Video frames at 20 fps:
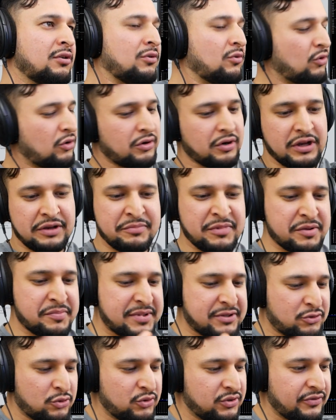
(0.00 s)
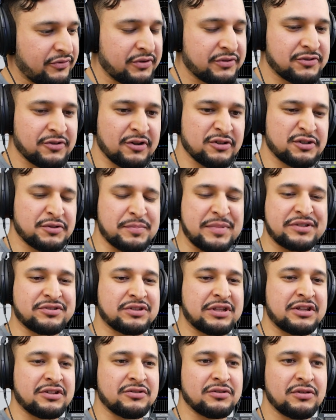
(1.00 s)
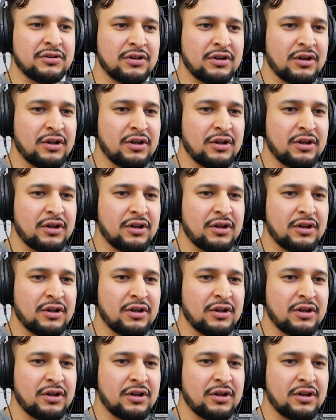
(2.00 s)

or it might be two different songs mixed in.